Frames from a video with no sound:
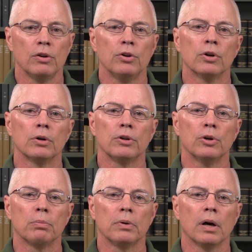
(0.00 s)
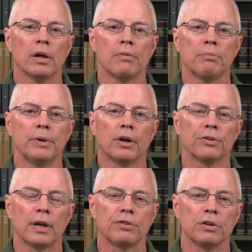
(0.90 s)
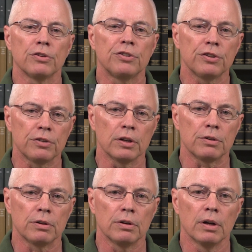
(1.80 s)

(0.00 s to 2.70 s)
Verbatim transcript: You're, you're, uh, because as an assistant,